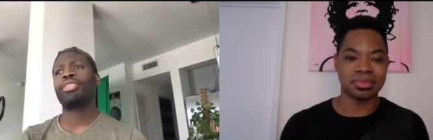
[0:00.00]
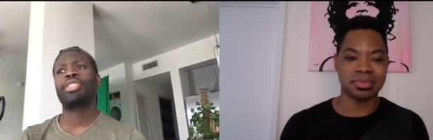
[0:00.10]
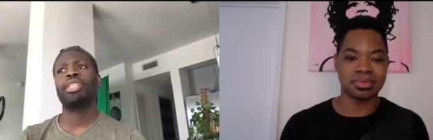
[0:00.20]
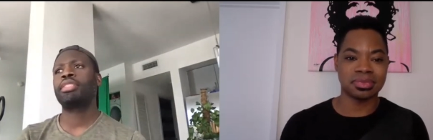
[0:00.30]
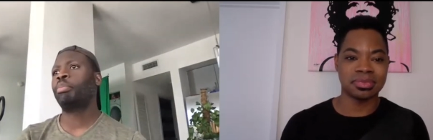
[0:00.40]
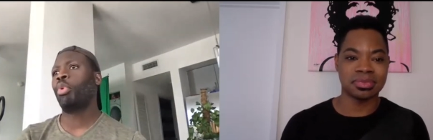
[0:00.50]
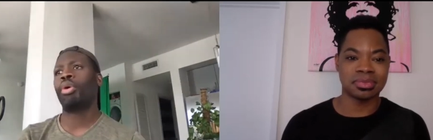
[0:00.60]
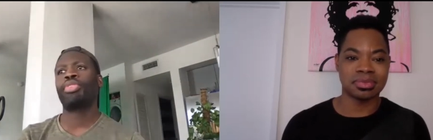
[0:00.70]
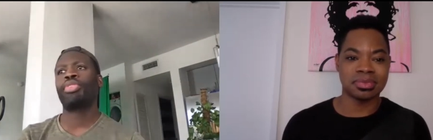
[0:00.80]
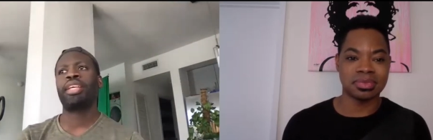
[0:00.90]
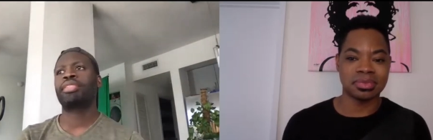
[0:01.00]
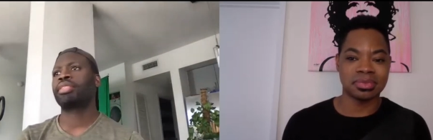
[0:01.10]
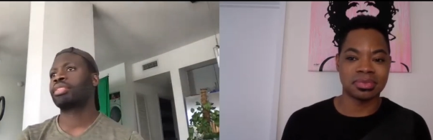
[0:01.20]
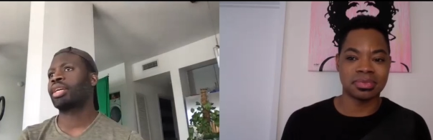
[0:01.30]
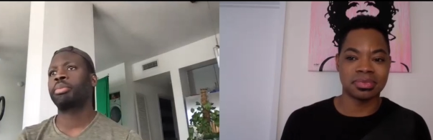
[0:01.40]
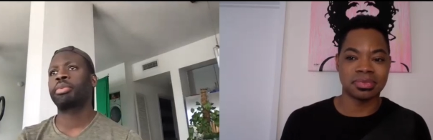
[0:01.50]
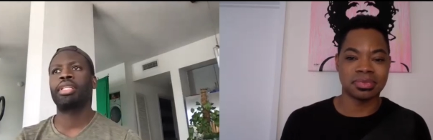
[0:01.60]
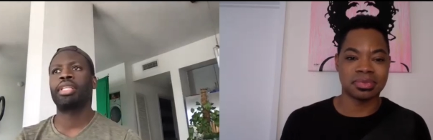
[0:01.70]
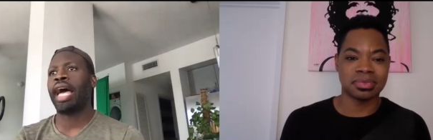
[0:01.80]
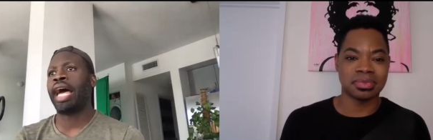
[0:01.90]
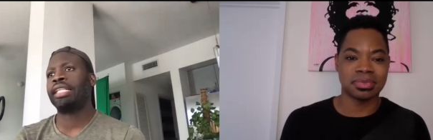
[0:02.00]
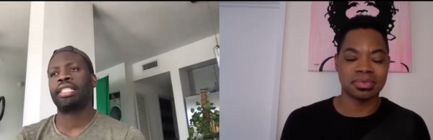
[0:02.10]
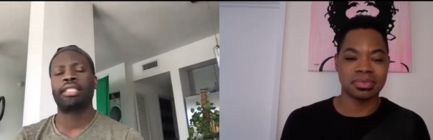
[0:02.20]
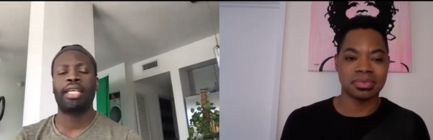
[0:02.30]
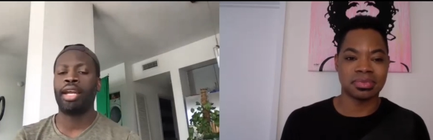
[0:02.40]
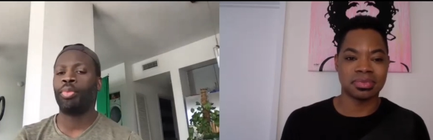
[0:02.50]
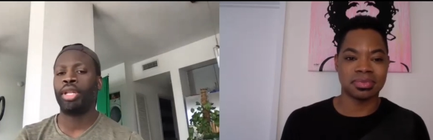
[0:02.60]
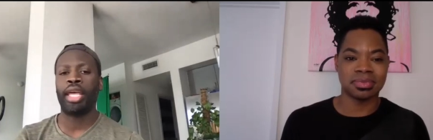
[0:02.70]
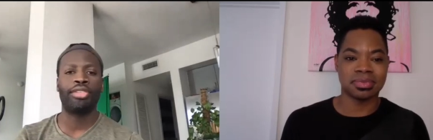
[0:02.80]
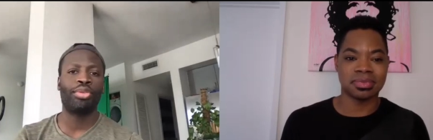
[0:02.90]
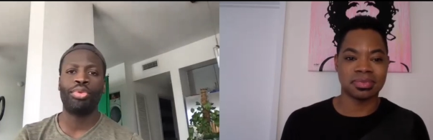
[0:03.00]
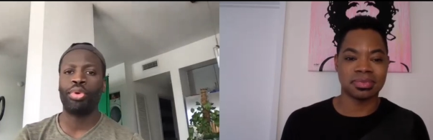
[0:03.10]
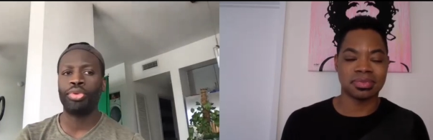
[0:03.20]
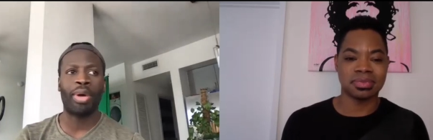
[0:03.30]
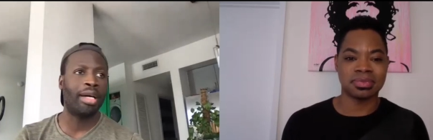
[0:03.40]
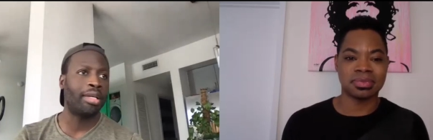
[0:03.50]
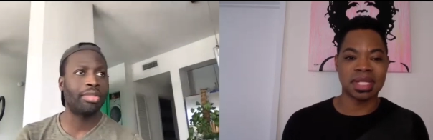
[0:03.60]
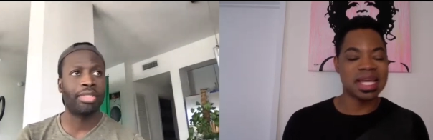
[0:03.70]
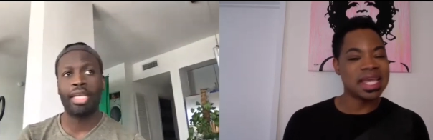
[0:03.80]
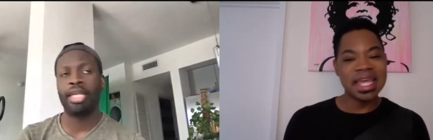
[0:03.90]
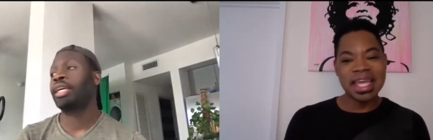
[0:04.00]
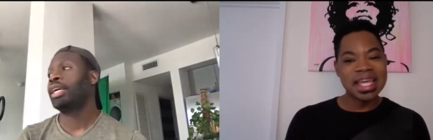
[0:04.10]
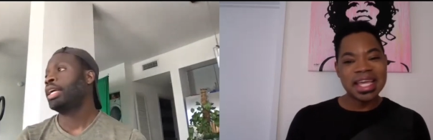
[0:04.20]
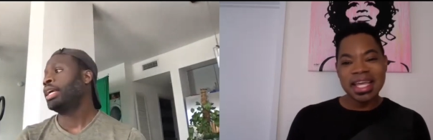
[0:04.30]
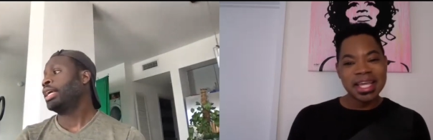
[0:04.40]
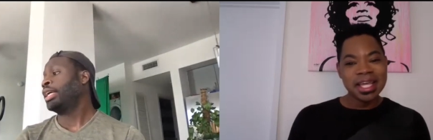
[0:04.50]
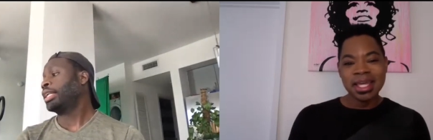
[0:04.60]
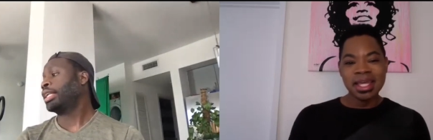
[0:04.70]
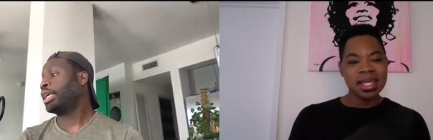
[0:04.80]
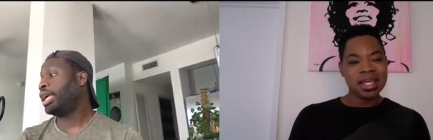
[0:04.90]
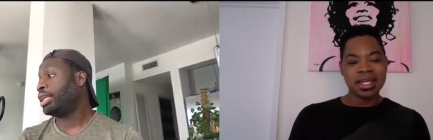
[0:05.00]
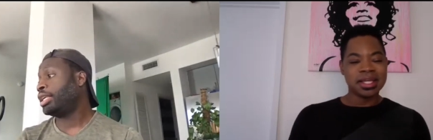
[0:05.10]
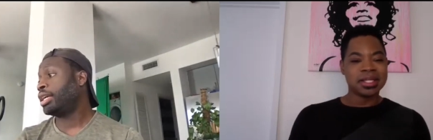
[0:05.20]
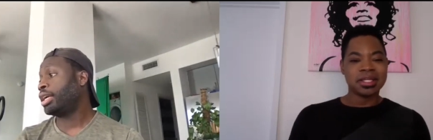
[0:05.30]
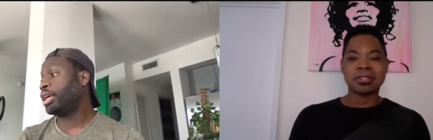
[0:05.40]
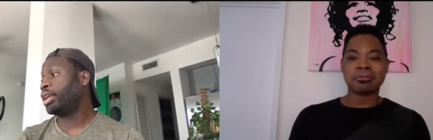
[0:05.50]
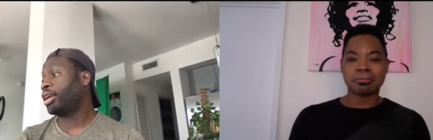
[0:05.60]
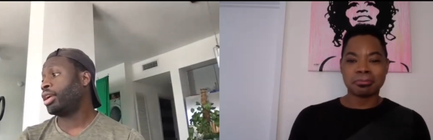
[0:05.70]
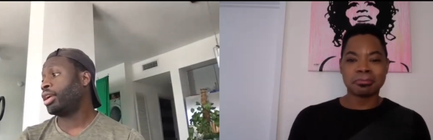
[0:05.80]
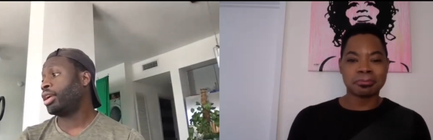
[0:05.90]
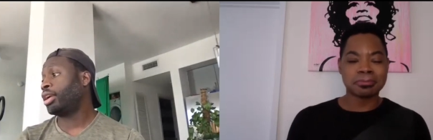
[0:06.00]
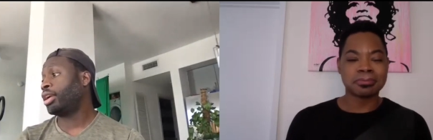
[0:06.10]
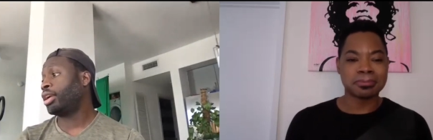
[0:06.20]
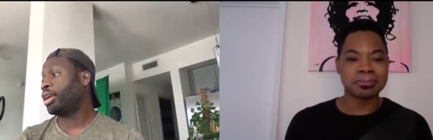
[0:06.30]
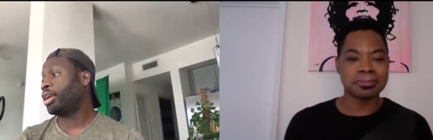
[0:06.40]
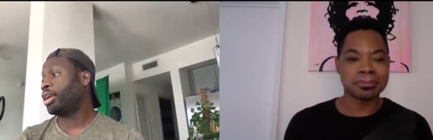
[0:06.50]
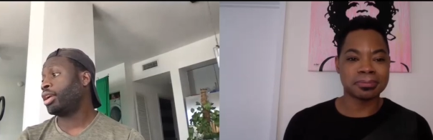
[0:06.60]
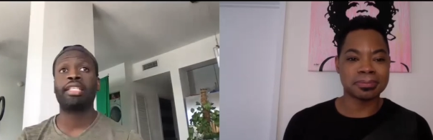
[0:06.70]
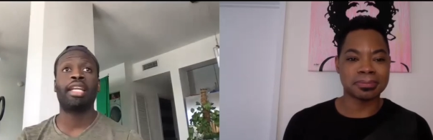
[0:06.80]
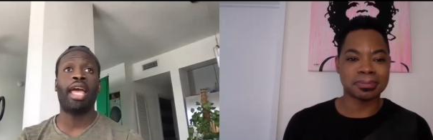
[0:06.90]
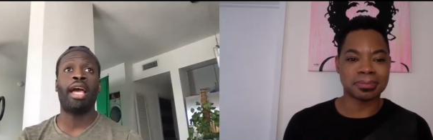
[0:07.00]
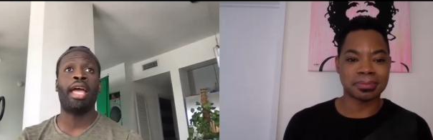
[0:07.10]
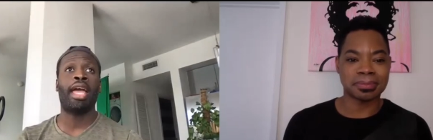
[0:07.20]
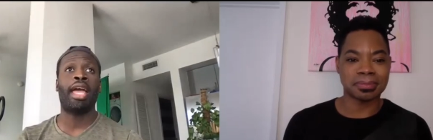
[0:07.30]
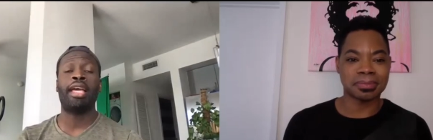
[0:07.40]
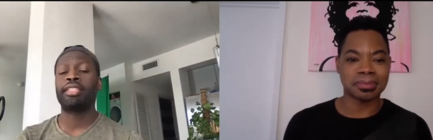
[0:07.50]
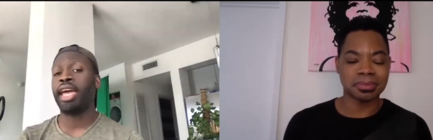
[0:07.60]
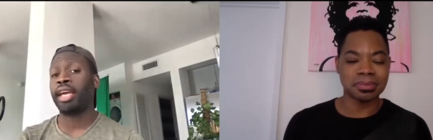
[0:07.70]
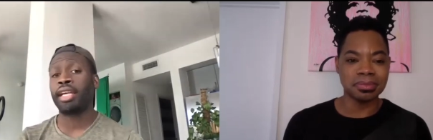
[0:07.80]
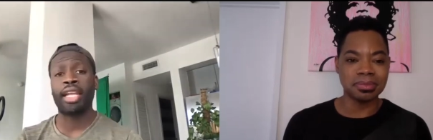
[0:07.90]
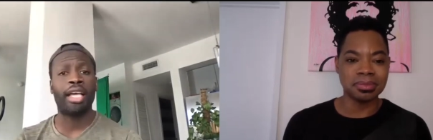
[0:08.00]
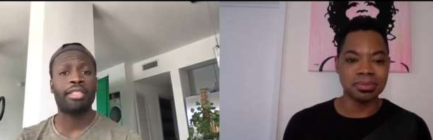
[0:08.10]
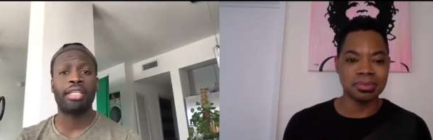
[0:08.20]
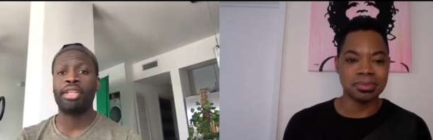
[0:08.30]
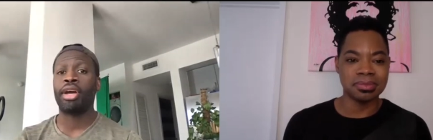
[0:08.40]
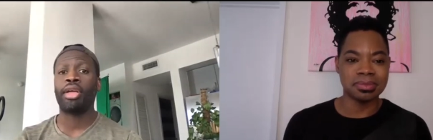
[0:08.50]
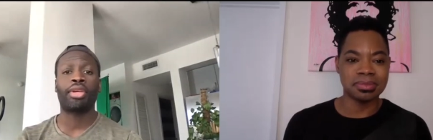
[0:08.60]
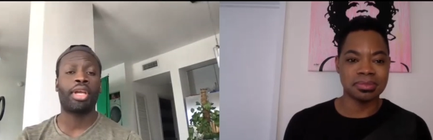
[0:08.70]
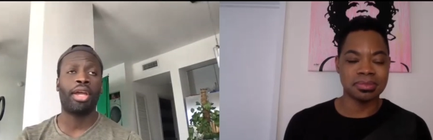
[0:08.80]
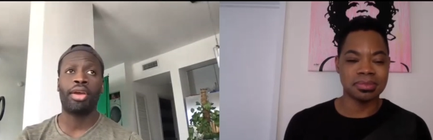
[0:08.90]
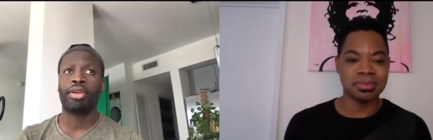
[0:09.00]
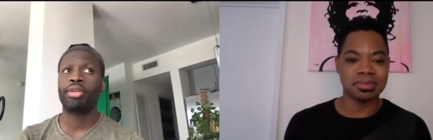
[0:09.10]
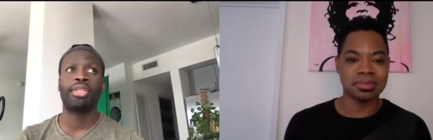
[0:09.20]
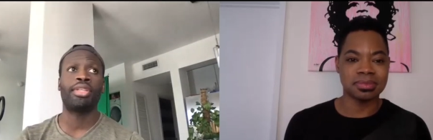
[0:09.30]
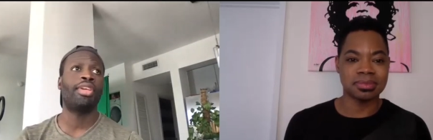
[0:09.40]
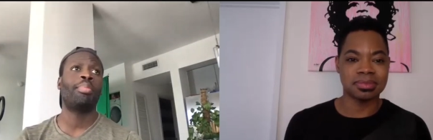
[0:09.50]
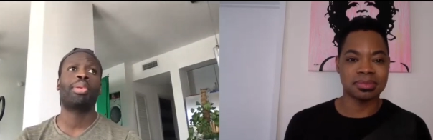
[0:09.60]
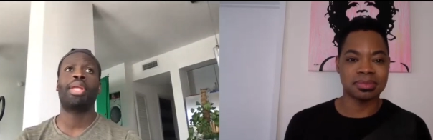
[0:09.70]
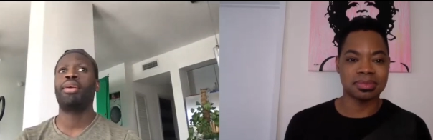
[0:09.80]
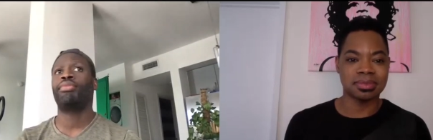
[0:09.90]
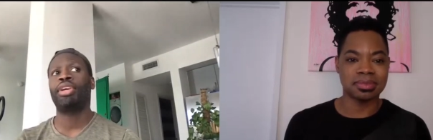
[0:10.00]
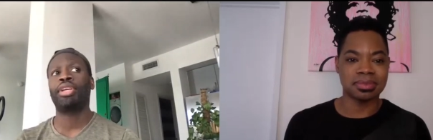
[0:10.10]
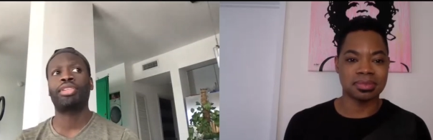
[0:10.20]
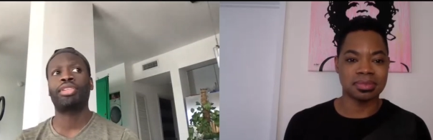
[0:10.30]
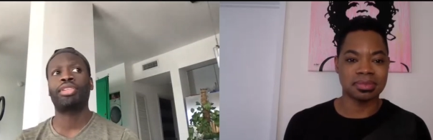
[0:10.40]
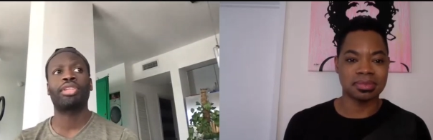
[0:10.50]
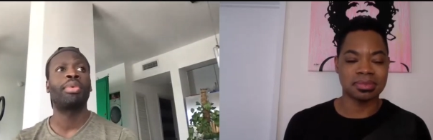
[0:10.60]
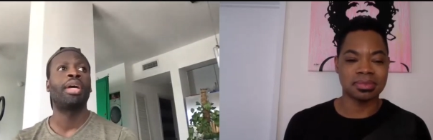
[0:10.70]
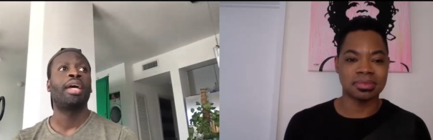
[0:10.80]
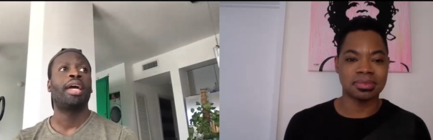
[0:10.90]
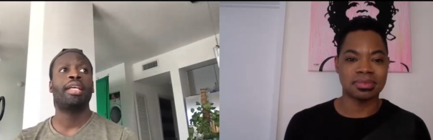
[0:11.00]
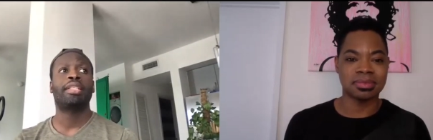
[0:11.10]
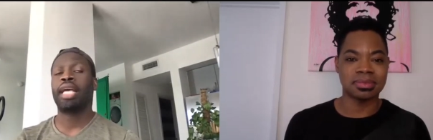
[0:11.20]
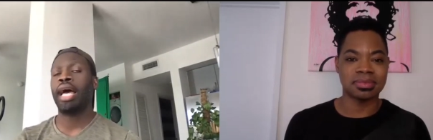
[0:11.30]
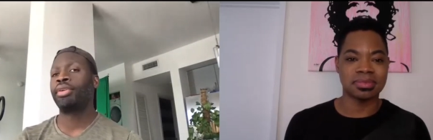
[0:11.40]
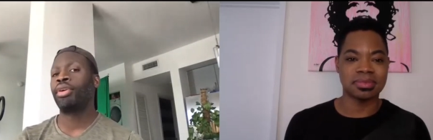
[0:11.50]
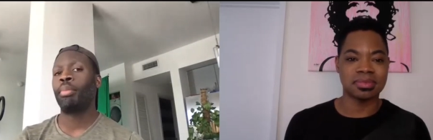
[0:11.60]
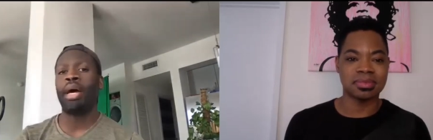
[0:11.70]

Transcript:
Speaker 1: morphed into something that I just can't relate to, nor do I understand. Kenya and her constant antagonizing the other characters and then playing victim has gotten on my